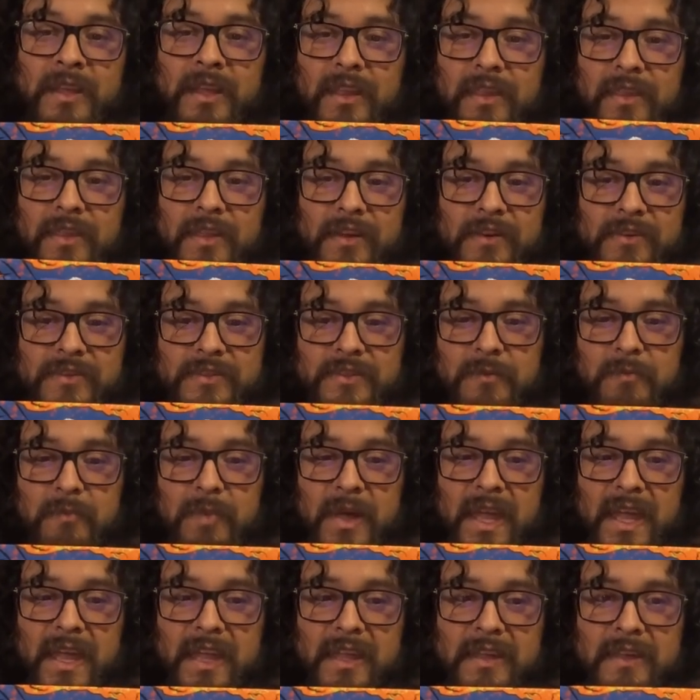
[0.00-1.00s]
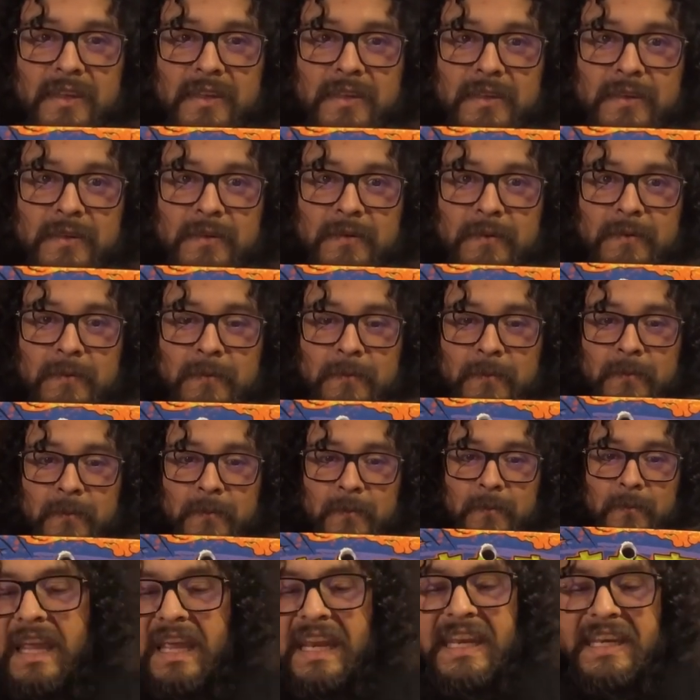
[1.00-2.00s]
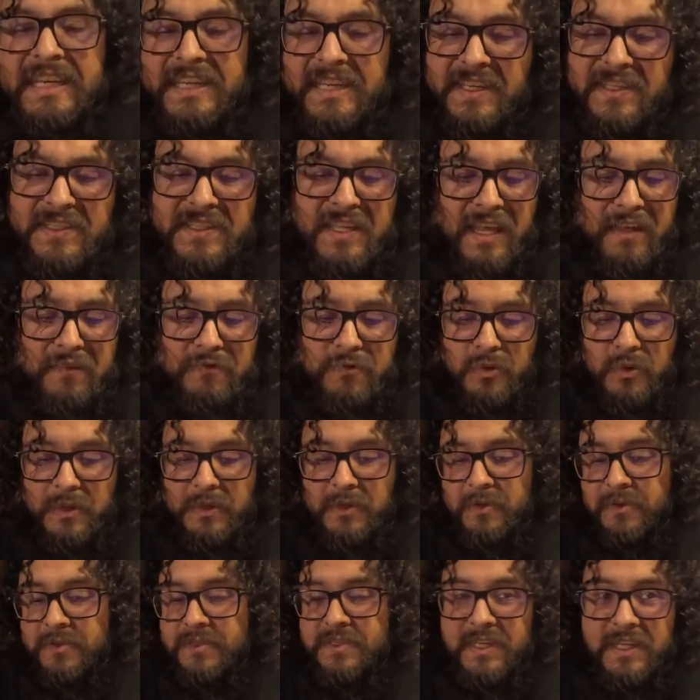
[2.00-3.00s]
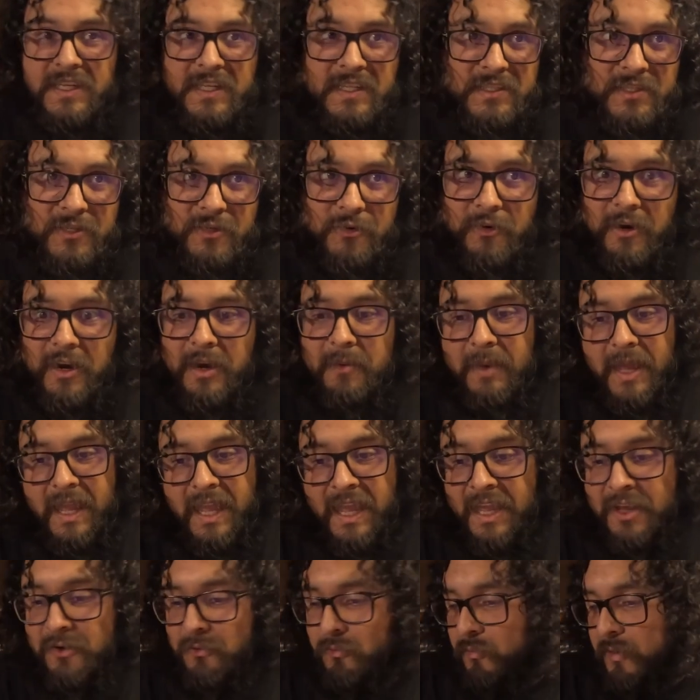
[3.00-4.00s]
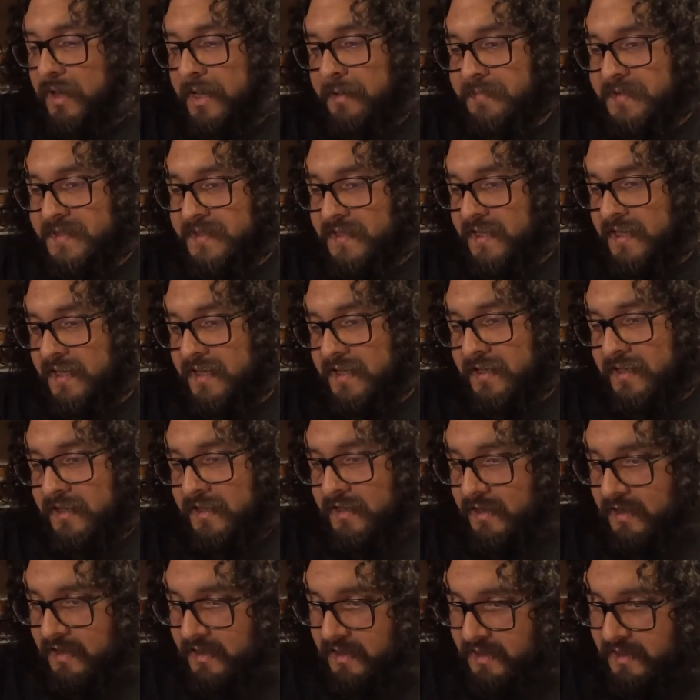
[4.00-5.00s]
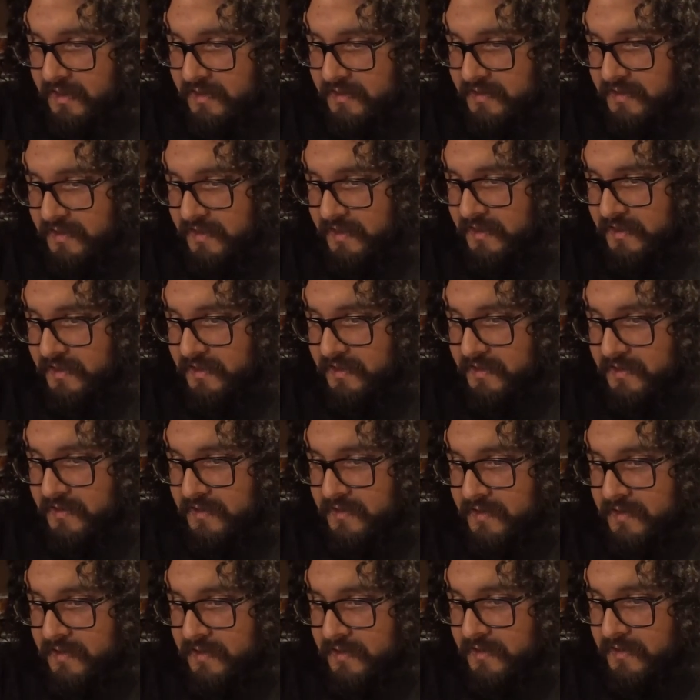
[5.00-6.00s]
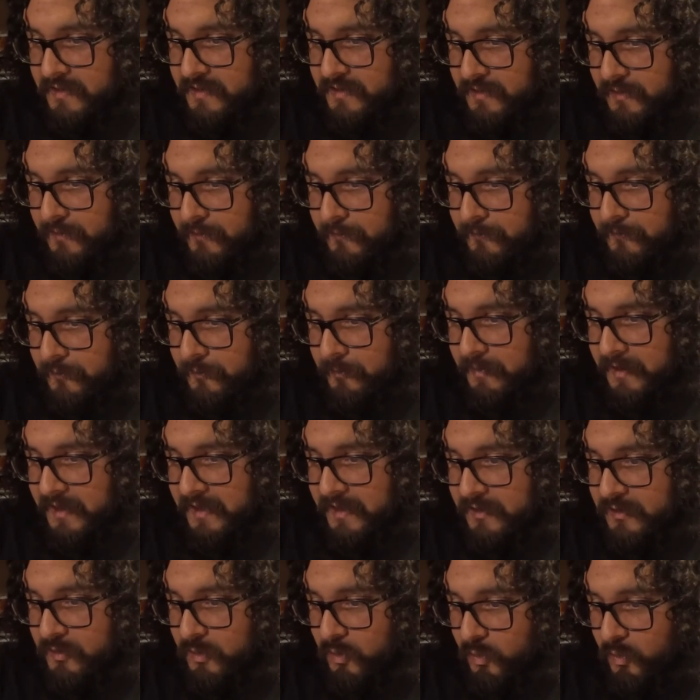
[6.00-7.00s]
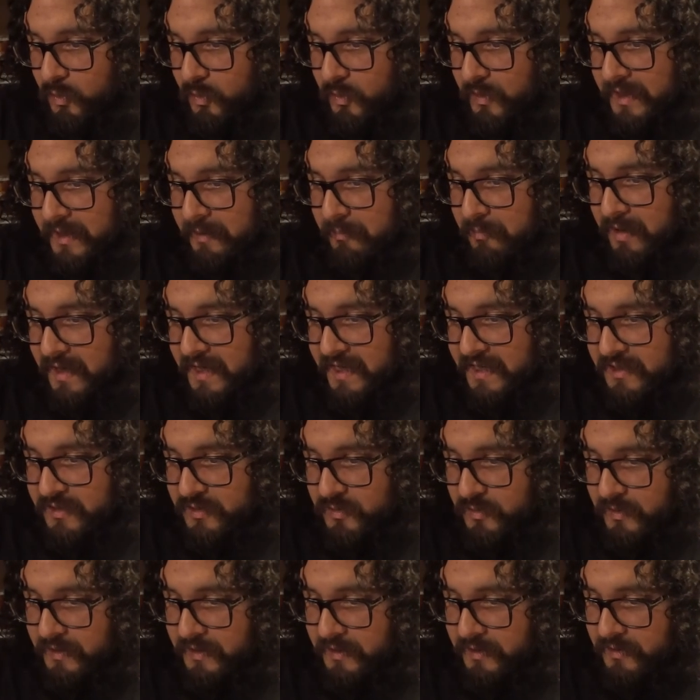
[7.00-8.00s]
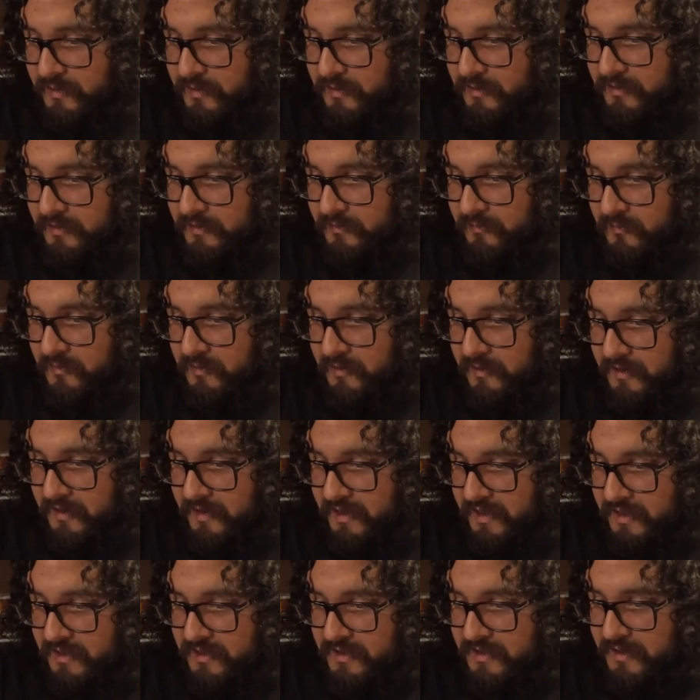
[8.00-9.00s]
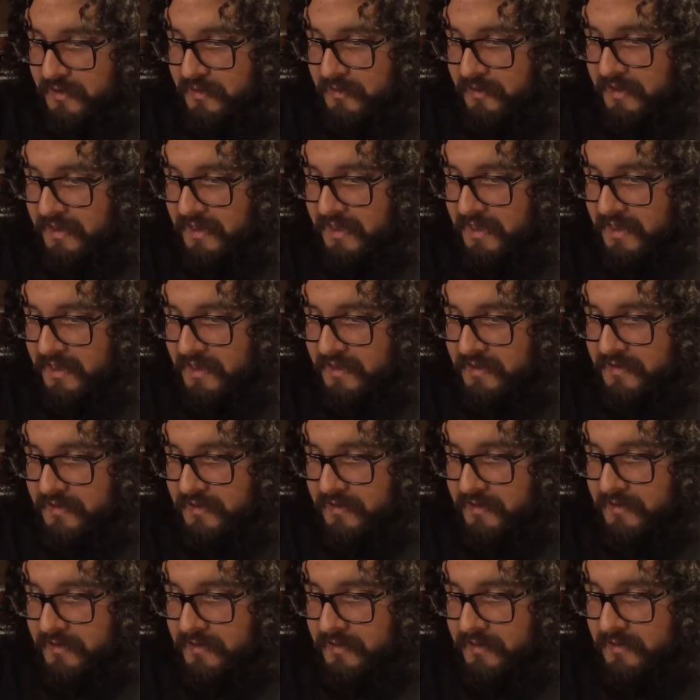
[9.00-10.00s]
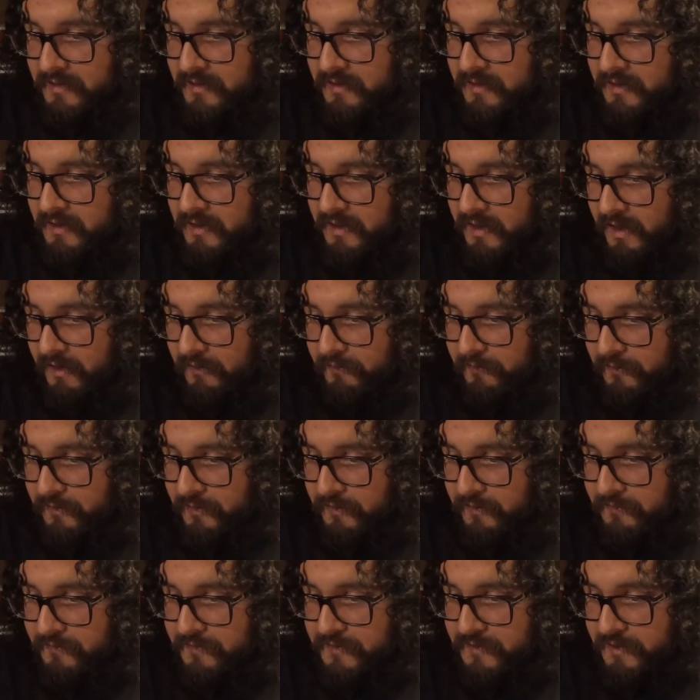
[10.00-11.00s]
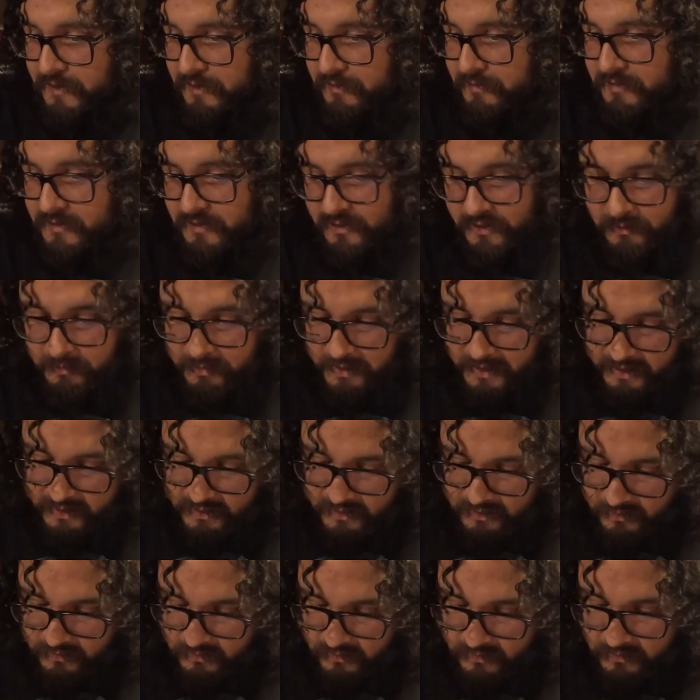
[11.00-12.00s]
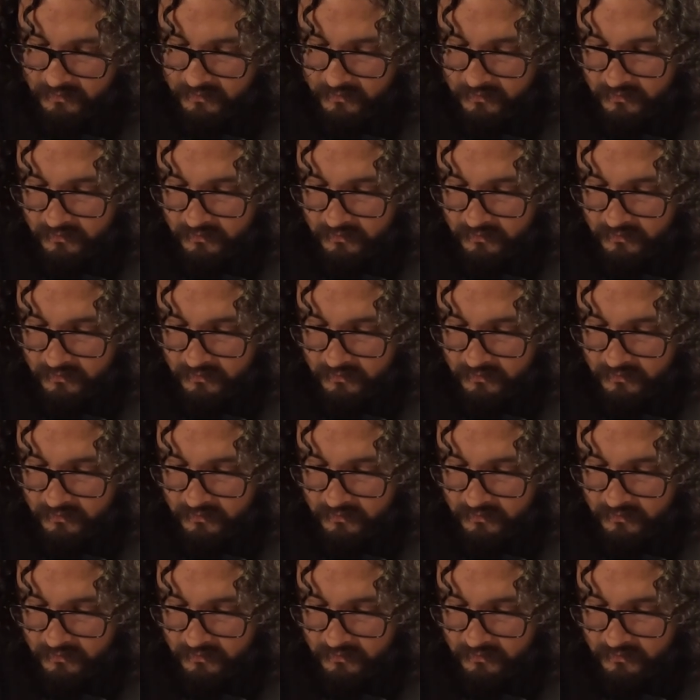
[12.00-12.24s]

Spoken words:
There's the back. And it does have Joycult's Instagram and website. It says Sofubi toy by Joycult. Warning, choking hazard. Careful of sharp edges.